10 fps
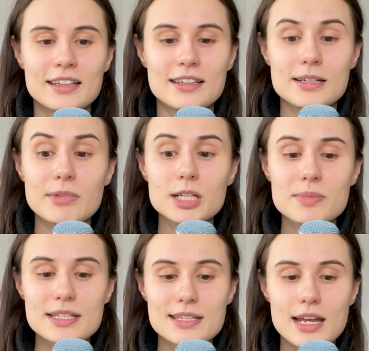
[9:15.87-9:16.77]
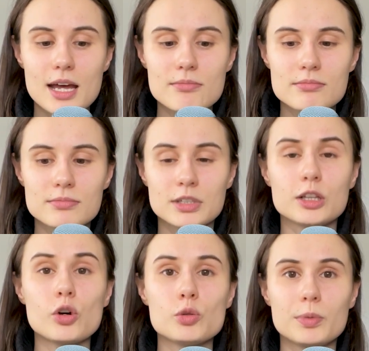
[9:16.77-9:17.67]
There might be some
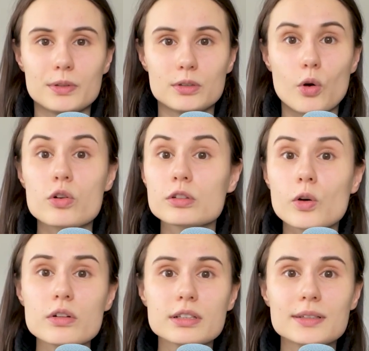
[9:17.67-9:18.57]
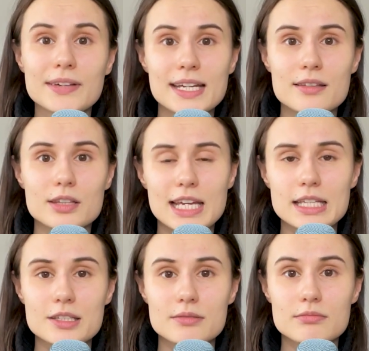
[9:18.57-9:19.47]
global or local event
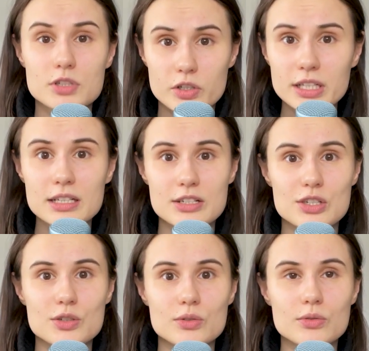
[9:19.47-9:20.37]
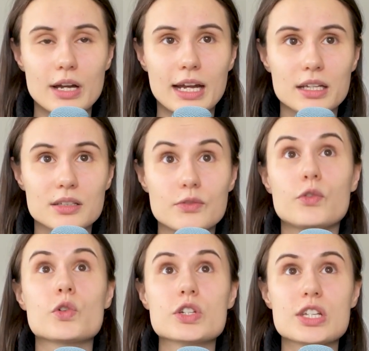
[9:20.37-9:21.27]
that triggers you and
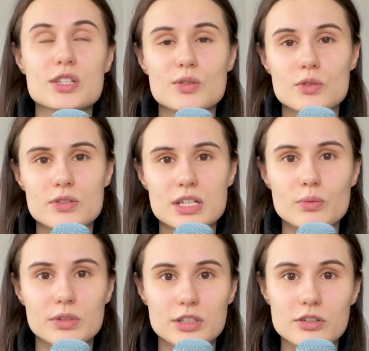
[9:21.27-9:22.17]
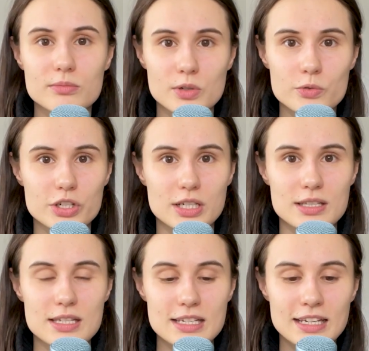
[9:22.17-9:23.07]
forces you to deal with your
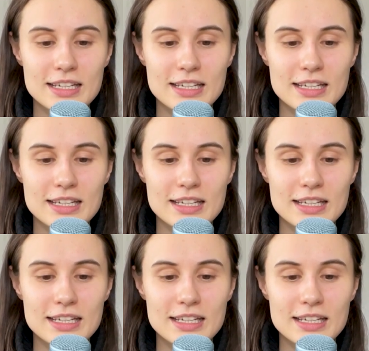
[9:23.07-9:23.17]
emotions.